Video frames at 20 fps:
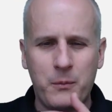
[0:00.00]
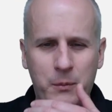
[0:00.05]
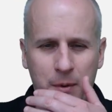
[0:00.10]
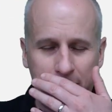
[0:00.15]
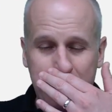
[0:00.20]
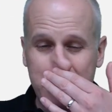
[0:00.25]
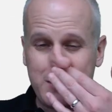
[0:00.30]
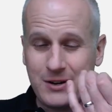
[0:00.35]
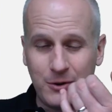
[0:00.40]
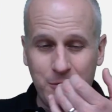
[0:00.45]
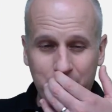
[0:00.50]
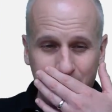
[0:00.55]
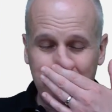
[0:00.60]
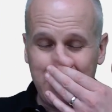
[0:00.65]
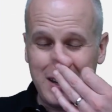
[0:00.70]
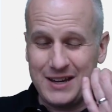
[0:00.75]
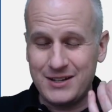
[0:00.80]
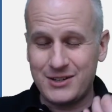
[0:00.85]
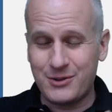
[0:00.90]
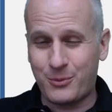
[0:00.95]
We don't
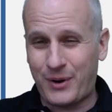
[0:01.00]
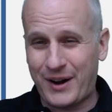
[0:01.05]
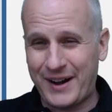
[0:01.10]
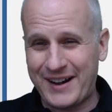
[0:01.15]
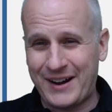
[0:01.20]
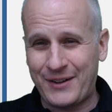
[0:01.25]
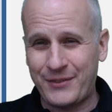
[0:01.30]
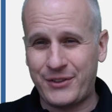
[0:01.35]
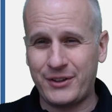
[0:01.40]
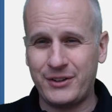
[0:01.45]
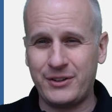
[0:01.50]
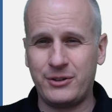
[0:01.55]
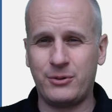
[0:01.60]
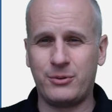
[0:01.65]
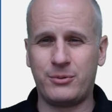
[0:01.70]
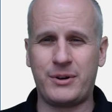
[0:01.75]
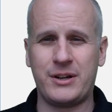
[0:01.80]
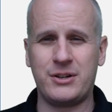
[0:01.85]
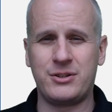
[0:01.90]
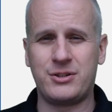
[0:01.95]
need to write out the
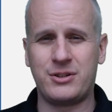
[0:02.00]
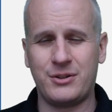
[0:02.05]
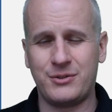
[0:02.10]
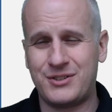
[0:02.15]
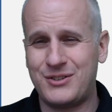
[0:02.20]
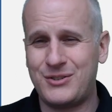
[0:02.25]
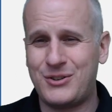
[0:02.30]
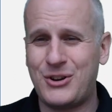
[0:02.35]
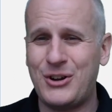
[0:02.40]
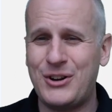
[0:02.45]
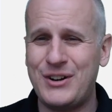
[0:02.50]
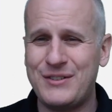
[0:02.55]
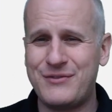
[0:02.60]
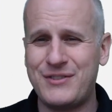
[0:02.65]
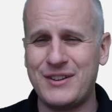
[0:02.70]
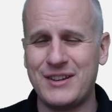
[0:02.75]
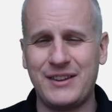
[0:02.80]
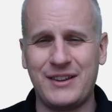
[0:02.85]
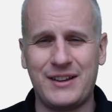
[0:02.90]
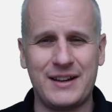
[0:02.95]
little ratios. You could
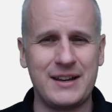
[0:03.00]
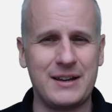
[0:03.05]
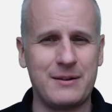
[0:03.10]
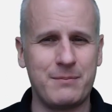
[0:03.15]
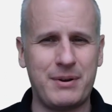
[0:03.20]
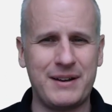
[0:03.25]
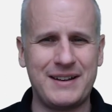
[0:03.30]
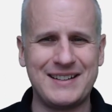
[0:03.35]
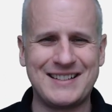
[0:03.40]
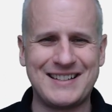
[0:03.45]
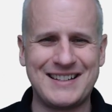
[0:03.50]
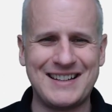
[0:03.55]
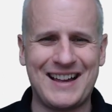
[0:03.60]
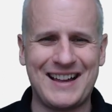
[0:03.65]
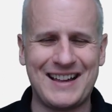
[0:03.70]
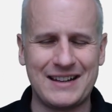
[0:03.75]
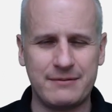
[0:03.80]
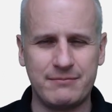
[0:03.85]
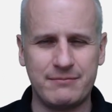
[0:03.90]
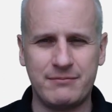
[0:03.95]
if you'd like, but it's
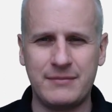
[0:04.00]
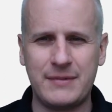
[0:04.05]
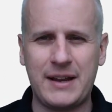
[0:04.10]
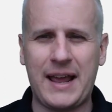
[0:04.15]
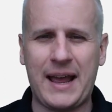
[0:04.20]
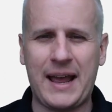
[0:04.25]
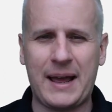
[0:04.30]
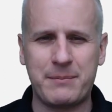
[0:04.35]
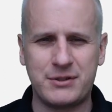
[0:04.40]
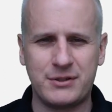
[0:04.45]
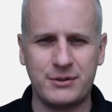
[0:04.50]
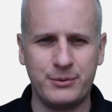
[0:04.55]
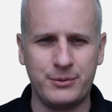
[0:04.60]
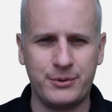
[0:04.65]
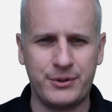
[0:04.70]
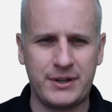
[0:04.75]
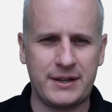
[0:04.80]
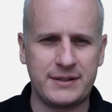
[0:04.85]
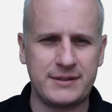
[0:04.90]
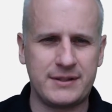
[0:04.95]
not
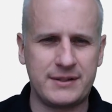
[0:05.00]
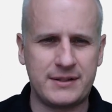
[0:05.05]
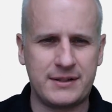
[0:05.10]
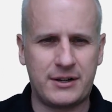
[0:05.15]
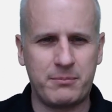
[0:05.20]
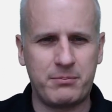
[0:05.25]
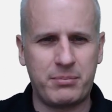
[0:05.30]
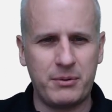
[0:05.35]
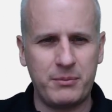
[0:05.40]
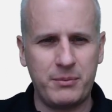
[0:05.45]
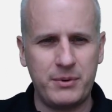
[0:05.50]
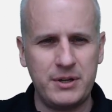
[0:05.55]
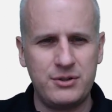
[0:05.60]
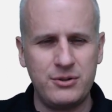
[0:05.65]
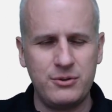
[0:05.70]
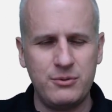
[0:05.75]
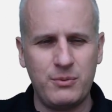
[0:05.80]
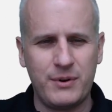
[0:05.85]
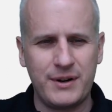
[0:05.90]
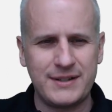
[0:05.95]
absolutely necessary. But we
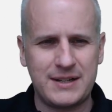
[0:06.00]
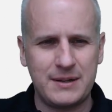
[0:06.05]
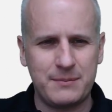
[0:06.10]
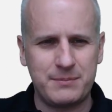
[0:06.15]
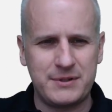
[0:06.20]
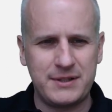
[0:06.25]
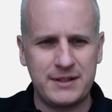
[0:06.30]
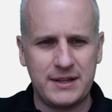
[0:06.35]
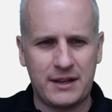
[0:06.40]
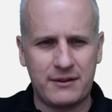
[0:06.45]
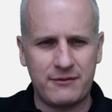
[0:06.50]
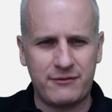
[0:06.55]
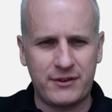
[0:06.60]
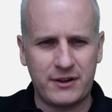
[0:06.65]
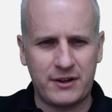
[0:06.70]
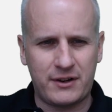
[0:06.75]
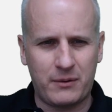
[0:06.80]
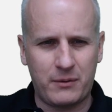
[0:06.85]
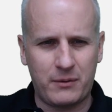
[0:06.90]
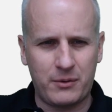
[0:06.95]
do want to skip to the end,
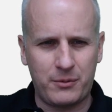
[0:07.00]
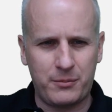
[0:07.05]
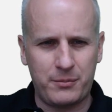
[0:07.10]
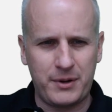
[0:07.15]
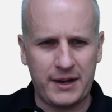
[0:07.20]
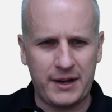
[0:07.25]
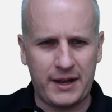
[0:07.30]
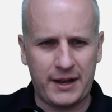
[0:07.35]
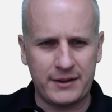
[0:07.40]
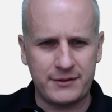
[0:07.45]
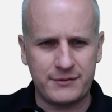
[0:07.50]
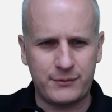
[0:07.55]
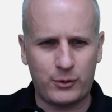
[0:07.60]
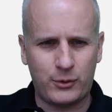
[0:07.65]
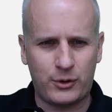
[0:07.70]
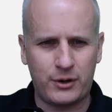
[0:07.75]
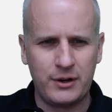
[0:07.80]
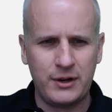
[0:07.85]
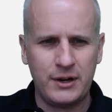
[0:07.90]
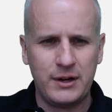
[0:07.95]
figure out what we're being asked
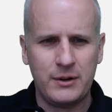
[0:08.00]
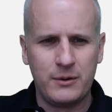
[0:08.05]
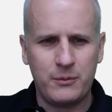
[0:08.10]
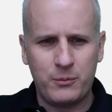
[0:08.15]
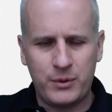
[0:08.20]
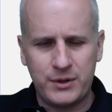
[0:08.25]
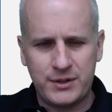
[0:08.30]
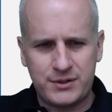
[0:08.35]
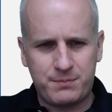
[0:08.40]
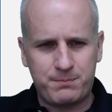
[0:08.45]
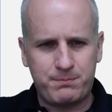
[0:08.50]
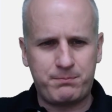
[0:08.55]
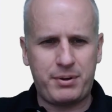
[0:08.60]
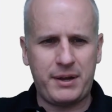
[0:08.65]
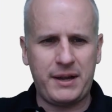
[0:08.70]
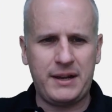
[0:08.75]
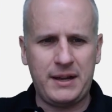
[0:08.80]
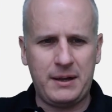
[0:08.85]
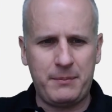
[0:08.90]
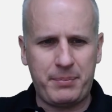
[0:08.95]
for. We
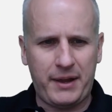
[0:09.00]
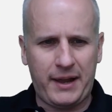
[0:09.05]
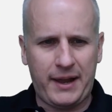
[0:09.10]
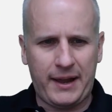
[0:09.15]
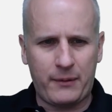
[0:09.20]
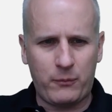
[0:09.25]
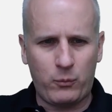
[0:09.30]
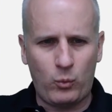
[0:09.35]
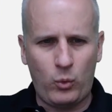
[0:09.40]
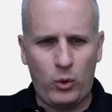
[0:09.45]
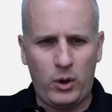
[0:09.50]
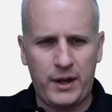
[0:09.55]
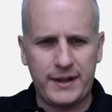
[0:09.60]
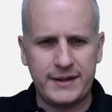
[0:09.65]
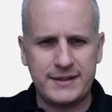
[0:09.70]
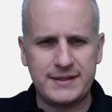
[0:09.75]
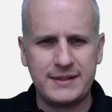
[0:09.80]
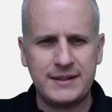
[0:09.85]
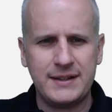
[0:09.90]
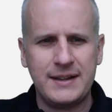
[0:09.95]
pick up at
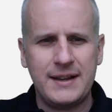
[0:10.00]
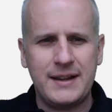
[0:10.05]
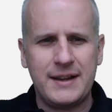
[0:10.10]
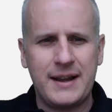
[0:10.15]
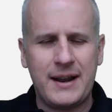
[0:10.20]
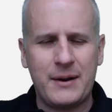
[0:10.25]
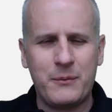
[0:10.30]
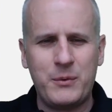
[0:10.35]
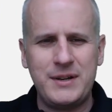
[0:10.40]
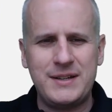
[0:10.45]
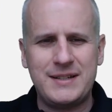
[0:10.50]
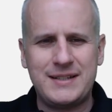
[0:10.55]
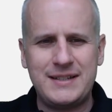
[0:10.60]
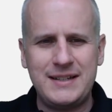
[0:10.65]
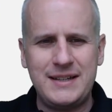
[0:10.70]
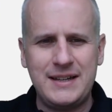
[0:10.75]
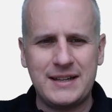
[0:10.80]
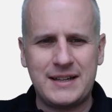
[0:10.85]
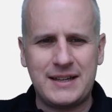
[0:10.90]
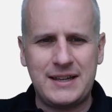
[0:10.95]
what, and we
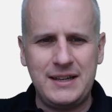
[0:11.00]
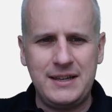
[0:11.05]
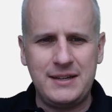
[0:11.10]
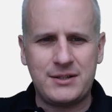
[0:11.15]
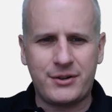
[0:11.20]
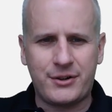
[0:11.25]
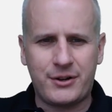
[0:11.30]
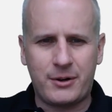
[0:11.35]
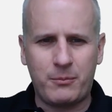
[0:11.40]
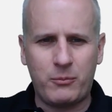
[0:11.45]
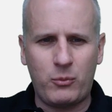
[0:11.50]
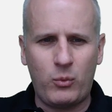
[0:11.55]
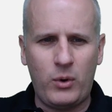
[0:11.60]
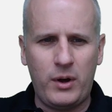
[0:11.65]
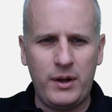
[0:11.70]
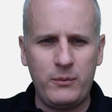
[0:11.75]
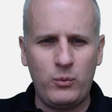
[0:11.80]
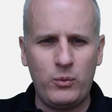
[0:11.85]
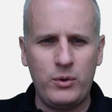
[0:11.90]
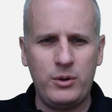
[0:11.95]
see a key term.
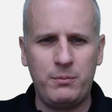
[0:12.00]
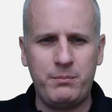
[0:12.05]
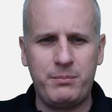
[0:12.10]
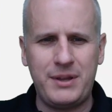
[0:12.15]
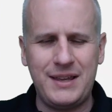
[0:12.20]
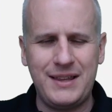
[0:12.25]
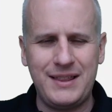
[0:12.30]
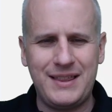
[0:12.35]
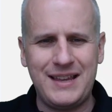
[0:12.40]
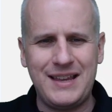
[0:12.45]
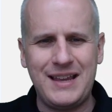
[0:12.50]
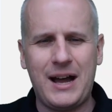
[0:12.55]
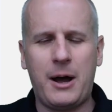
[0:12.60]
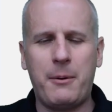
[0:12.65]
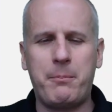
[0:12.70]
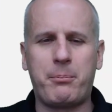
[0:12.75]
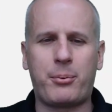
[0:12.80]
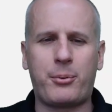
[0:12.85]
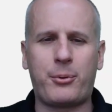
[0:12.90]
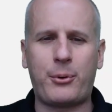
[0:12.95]
What will be the
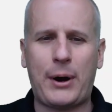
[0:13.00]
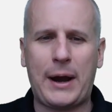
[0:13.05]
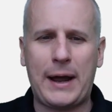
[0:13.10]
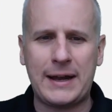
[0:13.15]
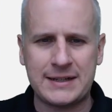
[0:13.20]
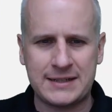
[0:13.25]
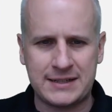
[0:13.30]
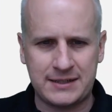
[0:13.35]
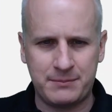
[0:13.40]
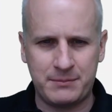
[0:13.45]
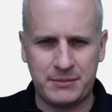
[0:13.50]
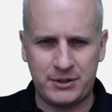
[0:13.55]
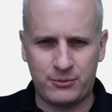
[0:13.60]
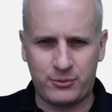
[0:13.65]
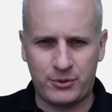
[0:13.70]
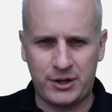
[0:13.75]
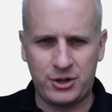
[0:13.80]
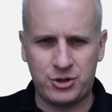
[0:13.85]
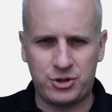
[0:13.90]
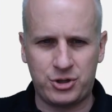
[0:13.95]
approximate
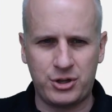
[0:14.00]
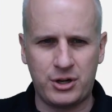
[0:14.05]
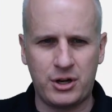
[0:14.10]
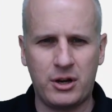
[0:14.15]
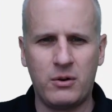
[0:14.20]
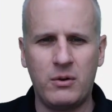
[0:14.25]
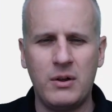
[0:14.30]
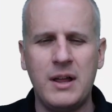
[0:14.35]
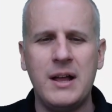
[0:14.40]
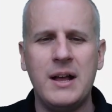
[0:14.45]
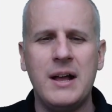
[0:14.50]
ratio